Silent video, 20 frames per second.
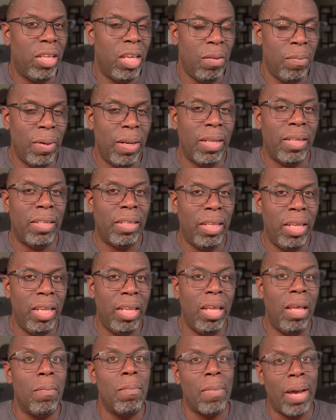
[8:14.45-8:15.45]
keeping it
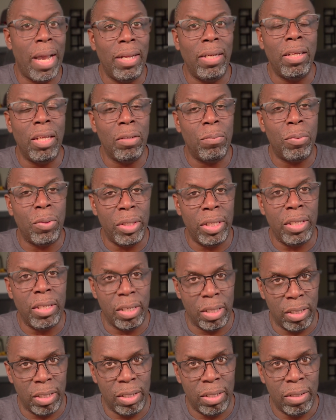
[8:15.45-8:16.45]
clean, it might look pretty
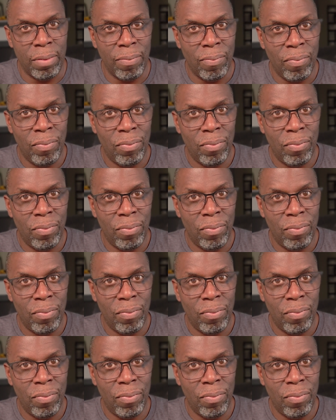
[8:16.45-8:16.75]
good.